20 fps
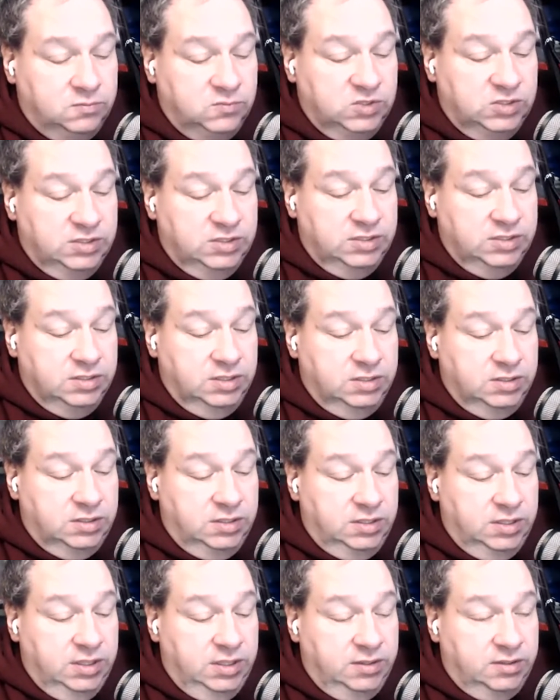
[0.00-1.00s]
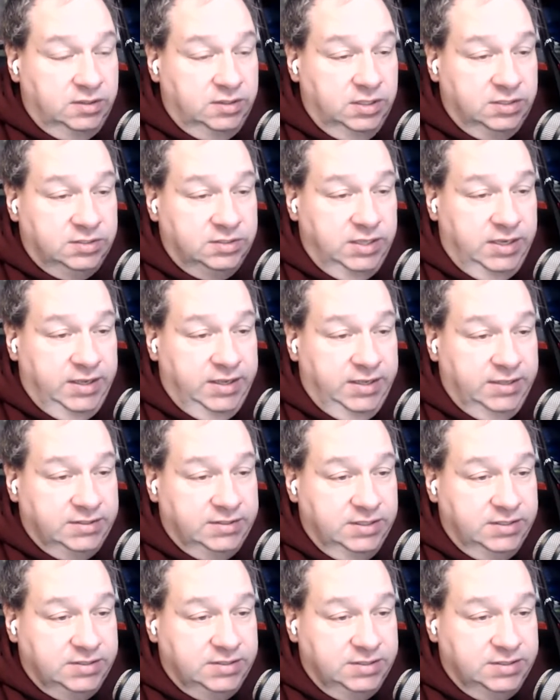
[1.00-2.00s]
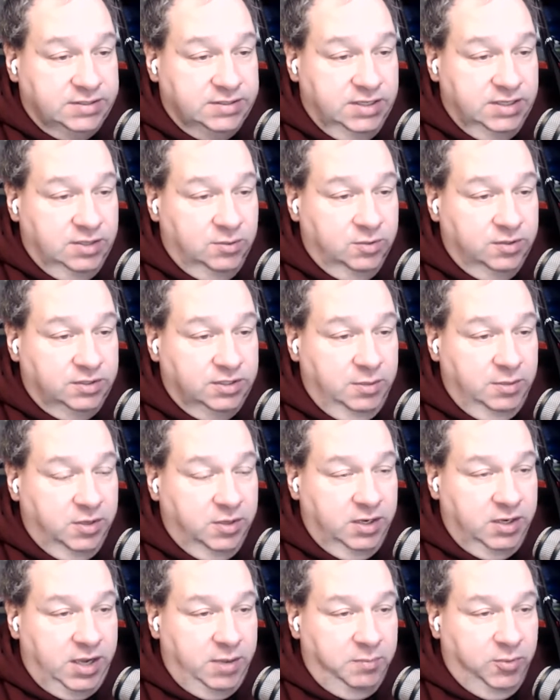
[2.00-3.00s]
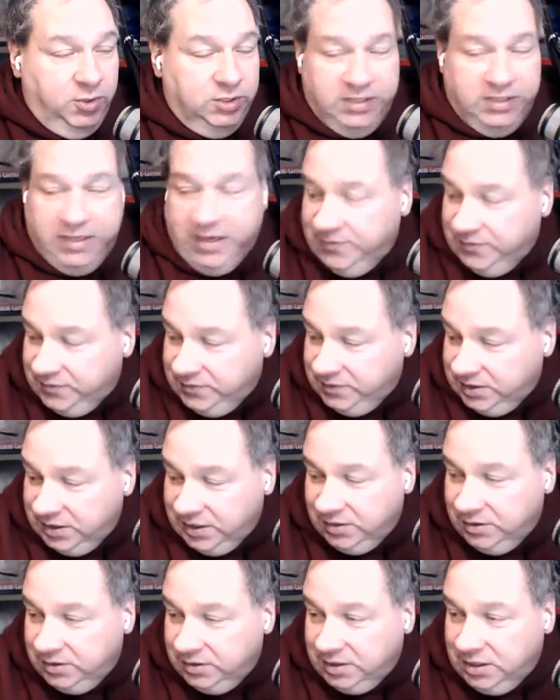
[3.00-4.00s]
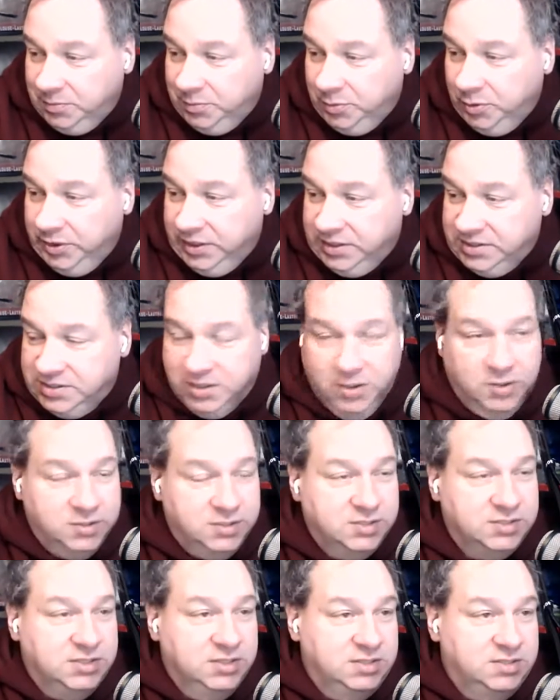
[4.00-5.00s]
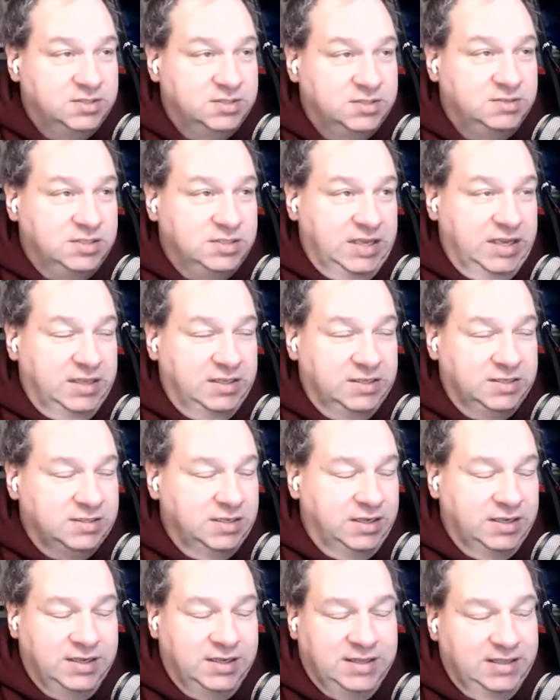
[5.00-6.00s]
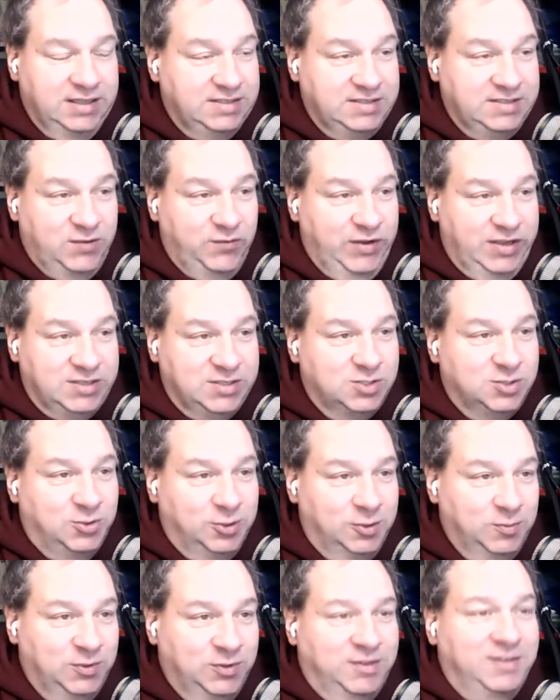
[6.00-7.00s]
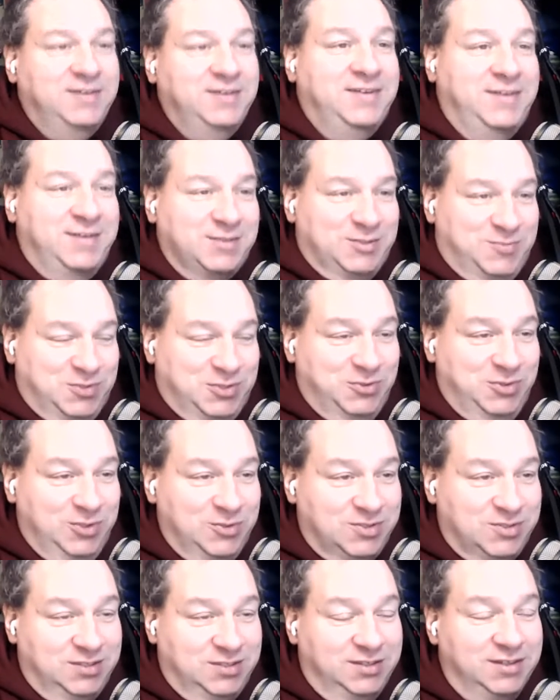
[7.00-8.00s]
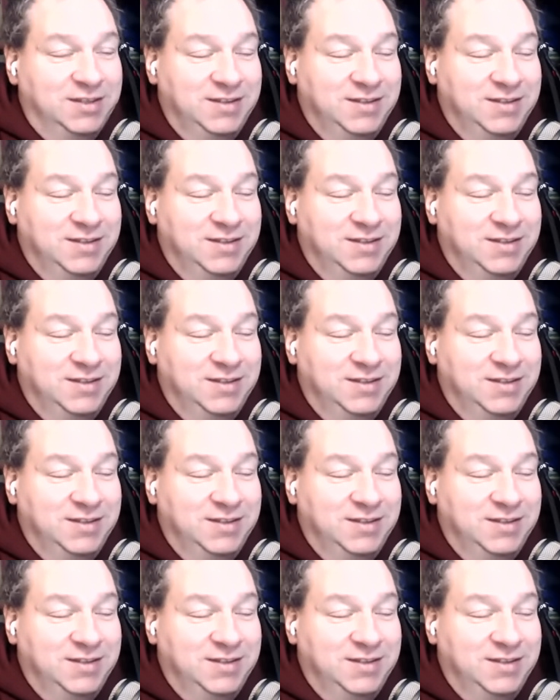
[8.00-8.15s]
It's just not worth it anymore. I pulled it out like a couple weeks ago just to see it, and it's like, God, this interface is horrible because I'm so used to.